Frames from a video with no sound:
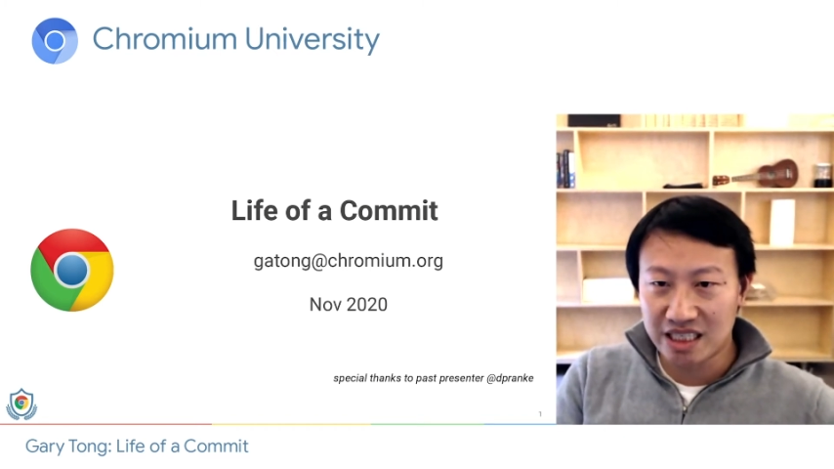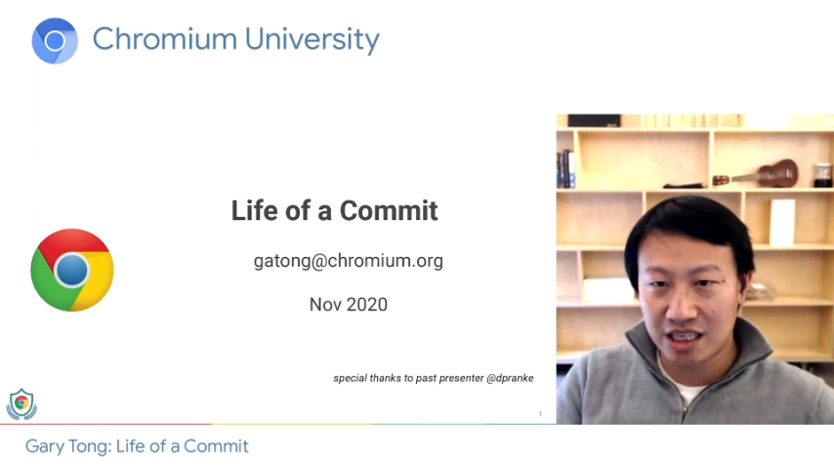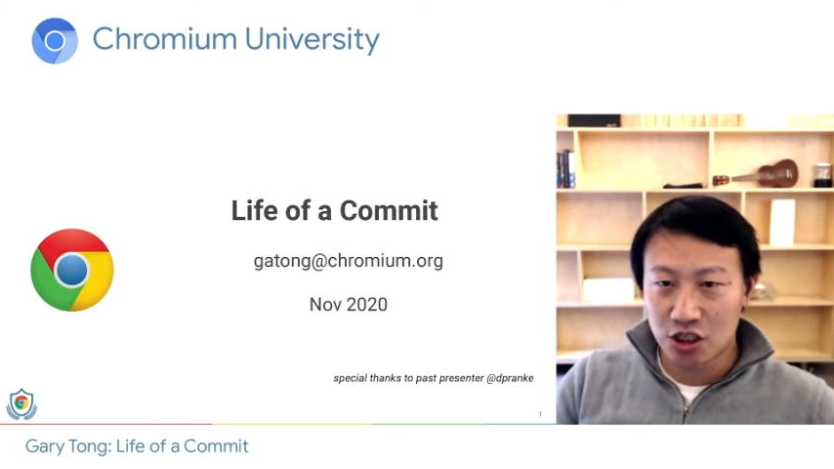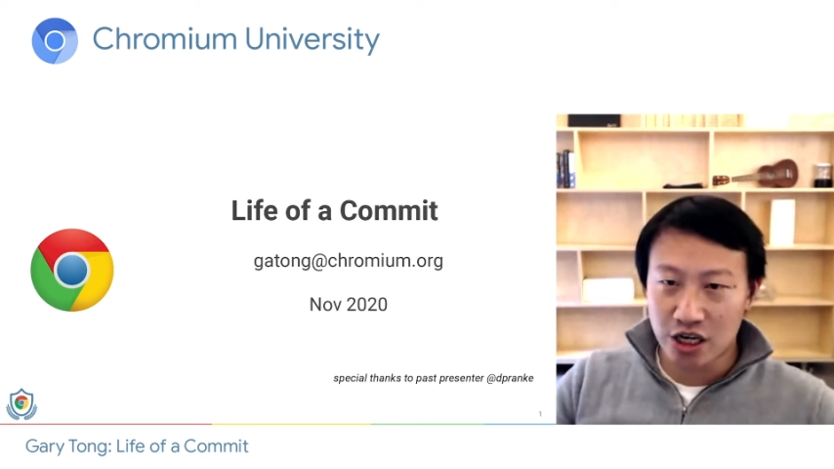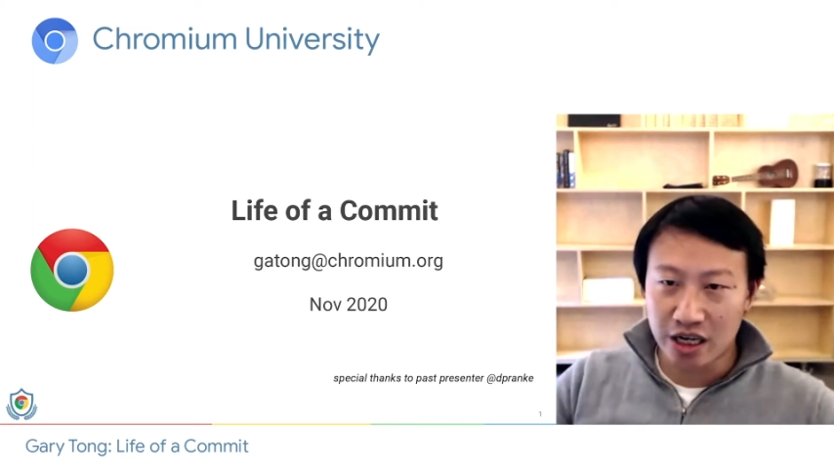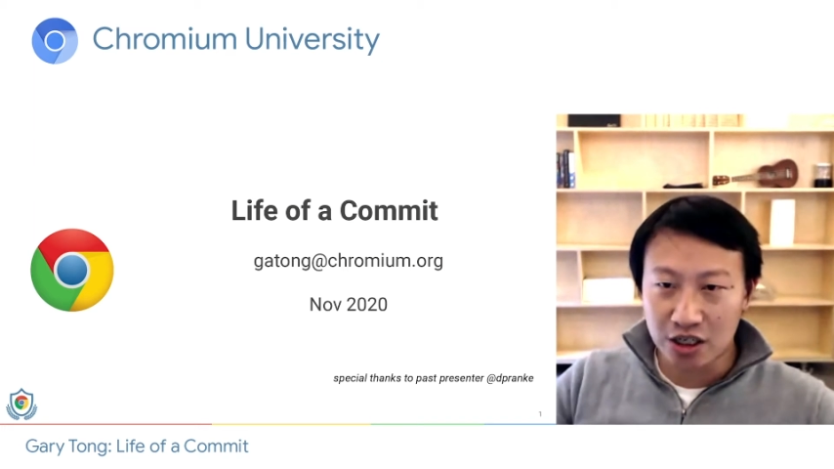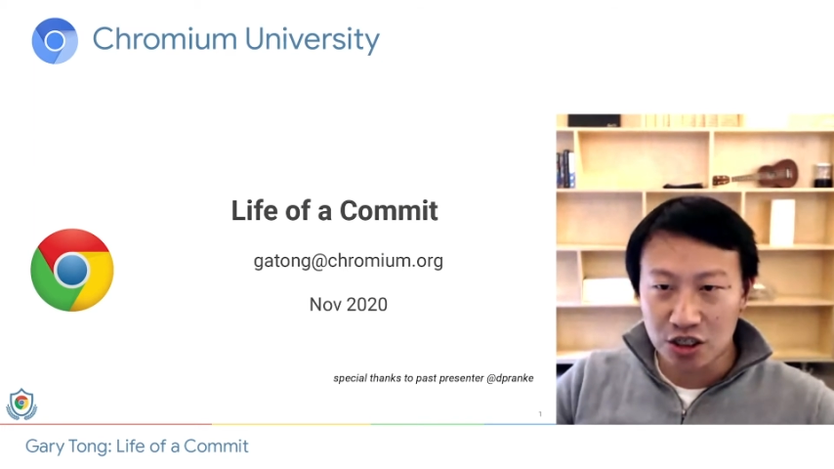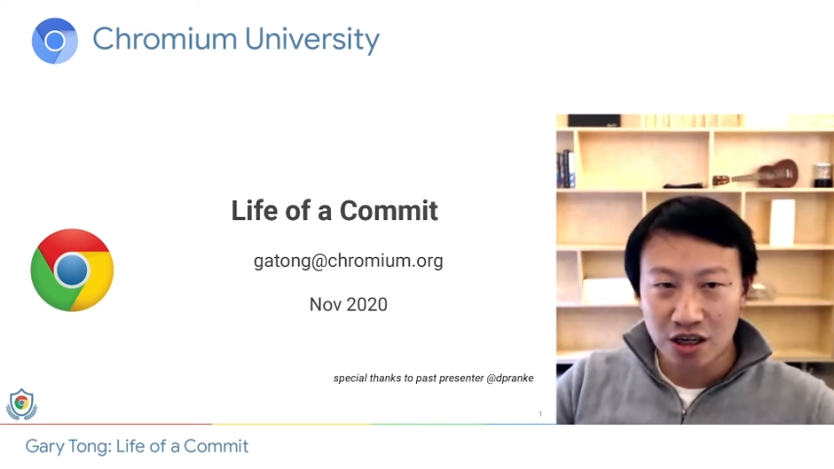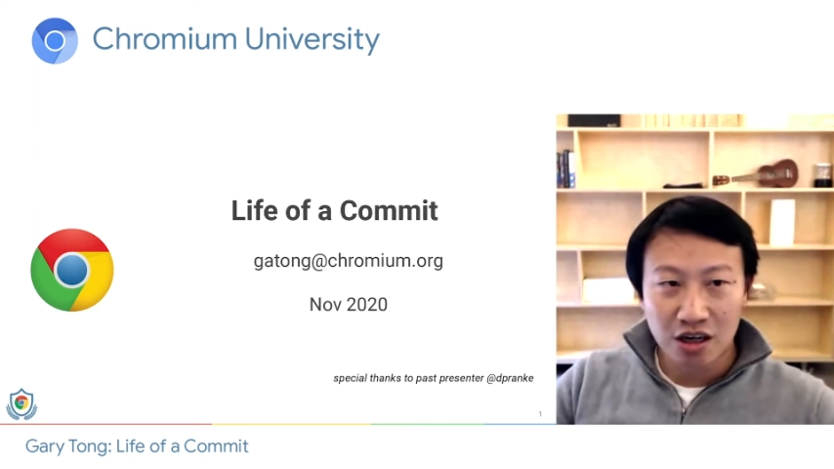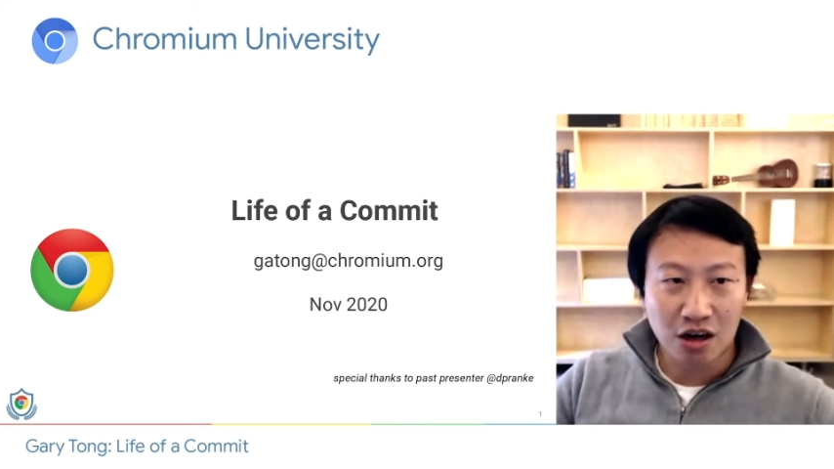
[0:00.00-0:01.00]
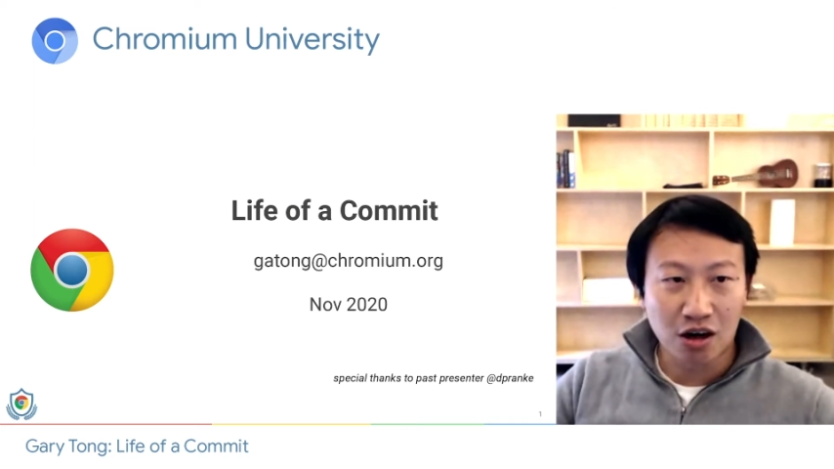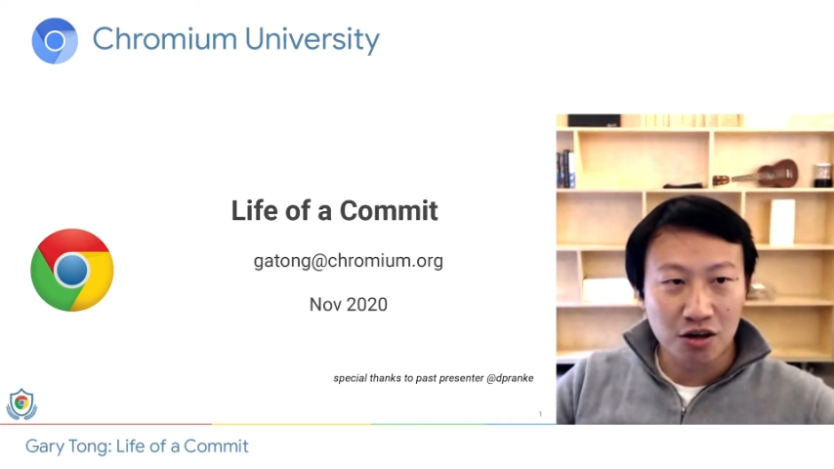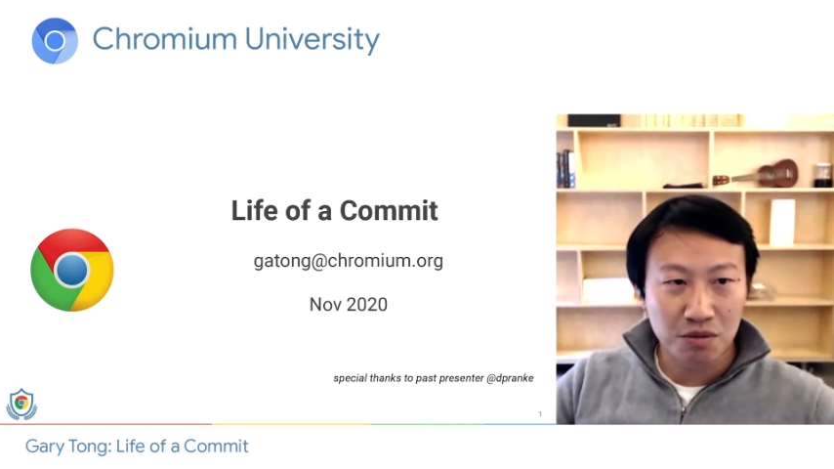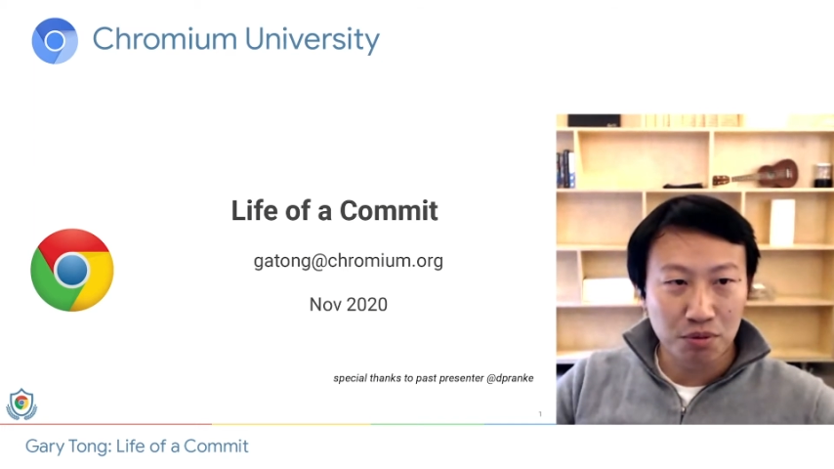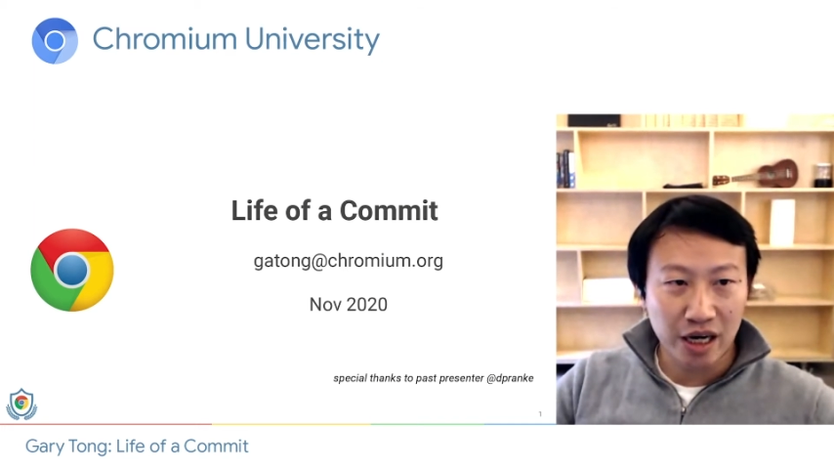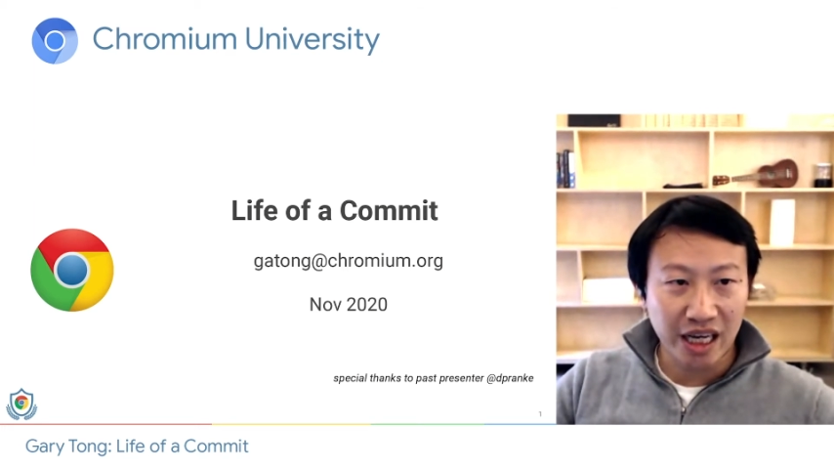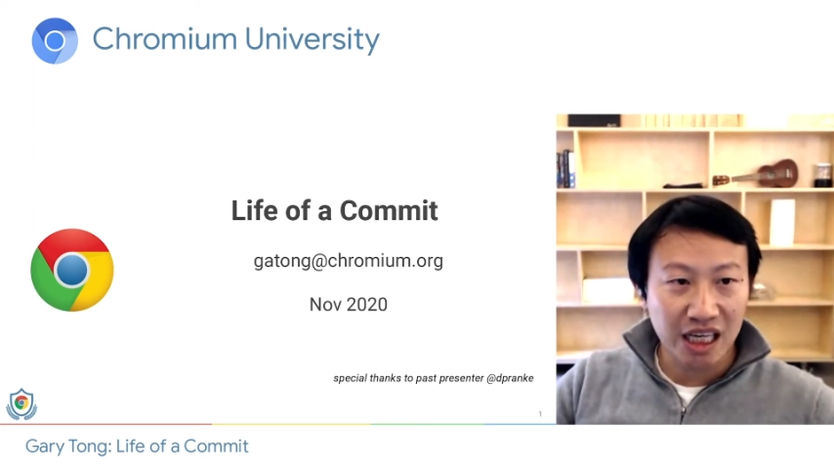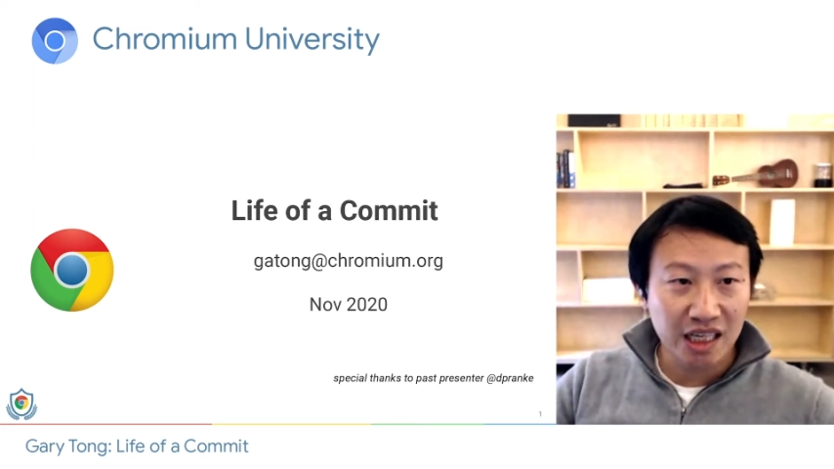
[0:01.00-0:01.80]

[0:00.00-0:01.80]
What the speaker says: change, hard to break,